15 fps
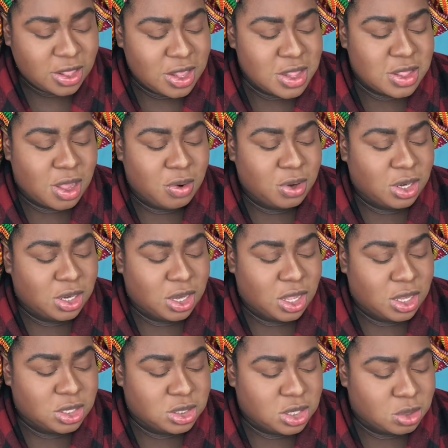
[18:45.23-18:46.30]
think it's already
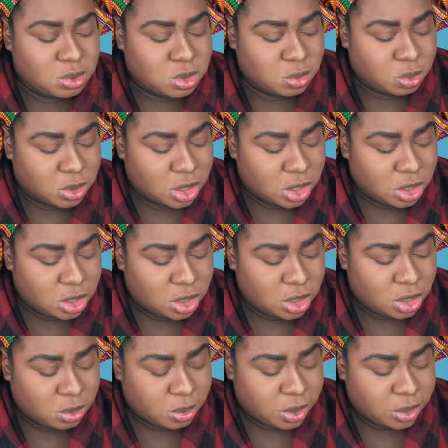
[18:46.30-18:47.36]
launched. I'm super late.
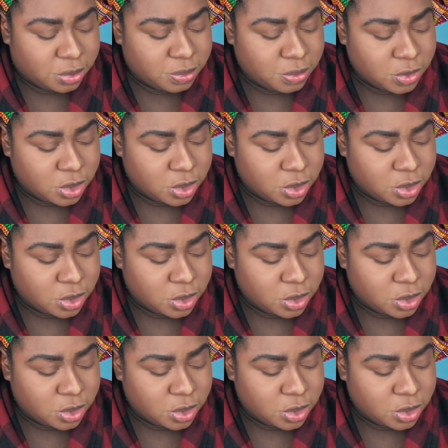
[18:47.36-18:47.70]
Anyway.